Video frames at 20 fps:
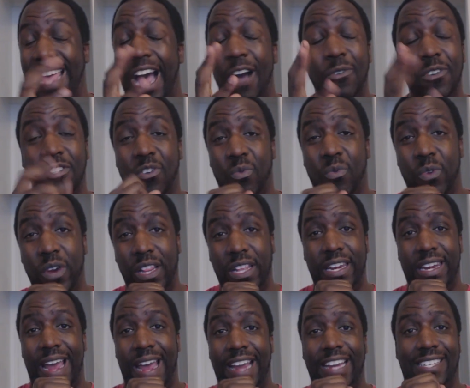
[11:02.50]
that was a
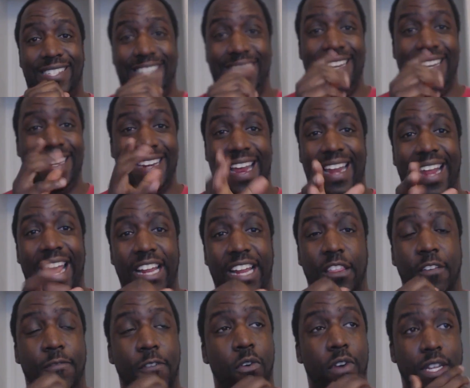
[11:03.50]
really nice scene. I
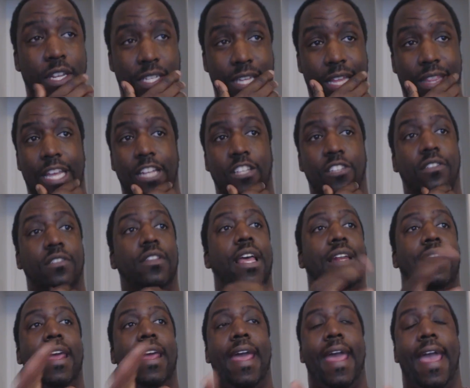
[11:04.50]
like the focus that they
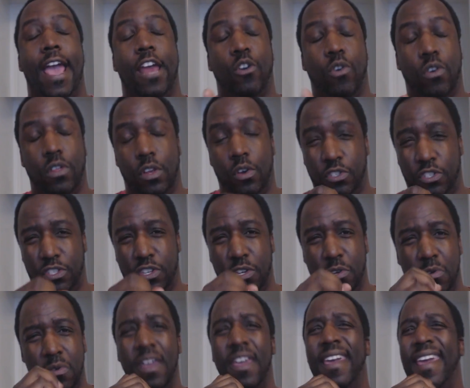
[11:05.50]
had on those
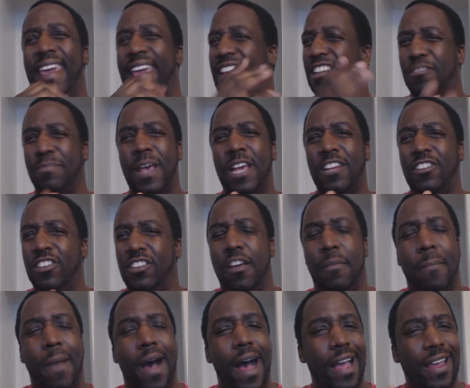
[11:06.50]
two. And especially
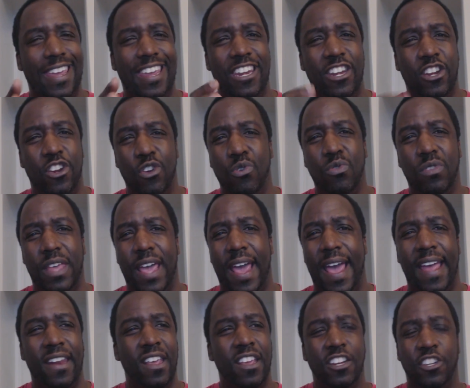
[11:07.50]
Yamagi knew
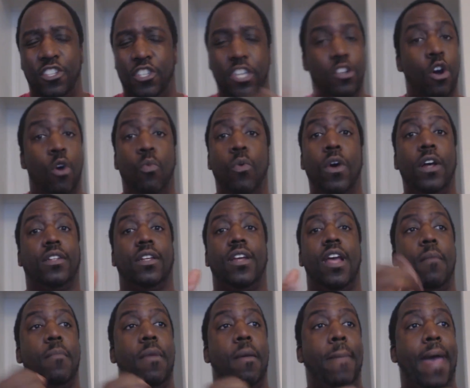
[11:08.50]
that Shino
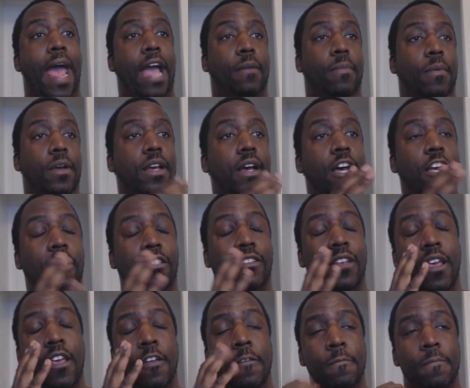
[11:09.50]
wasn't coming back,
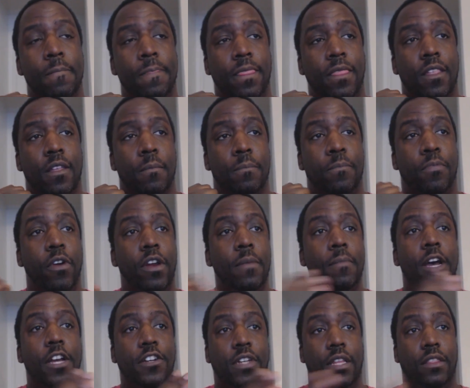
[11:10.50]
because
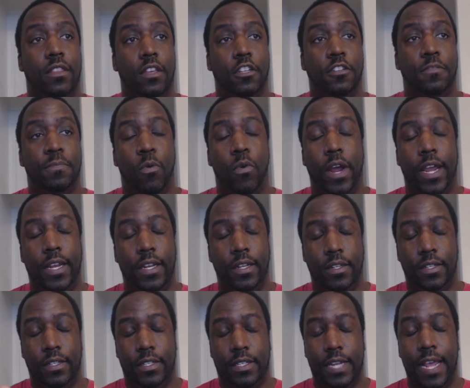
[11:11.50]
pretty much at this
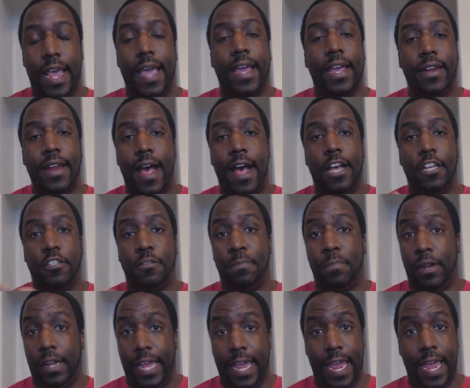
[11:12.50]
point, Tekadon's
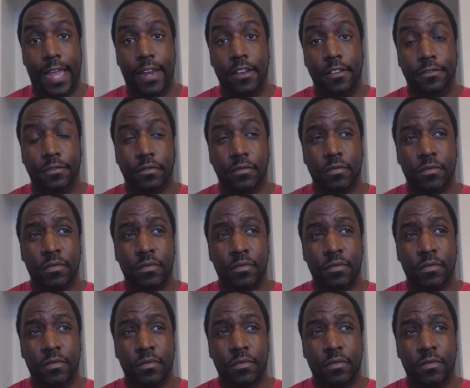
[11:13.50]
plan,